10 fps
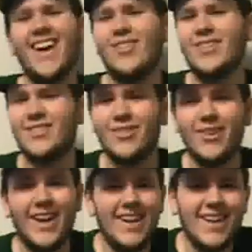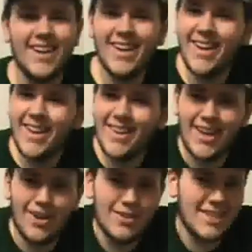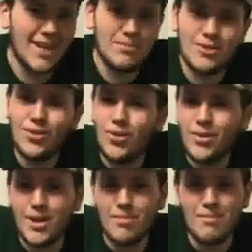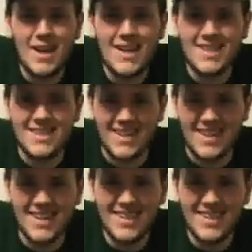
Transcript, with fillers: that was great. That was absolutely amazing.